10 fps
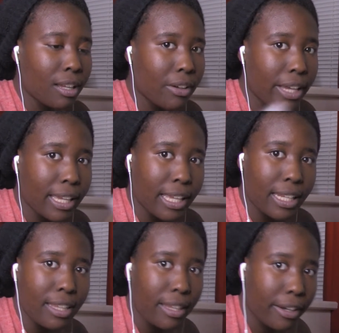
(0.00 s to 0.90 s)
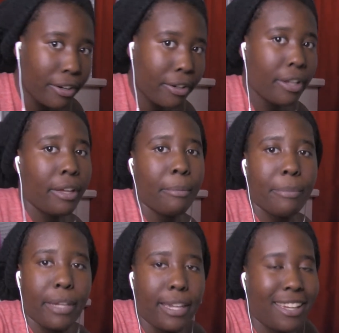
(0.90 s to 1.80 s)
Okay, get in there.
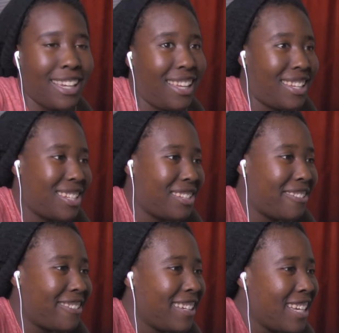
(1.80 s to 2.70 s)
But yeah, so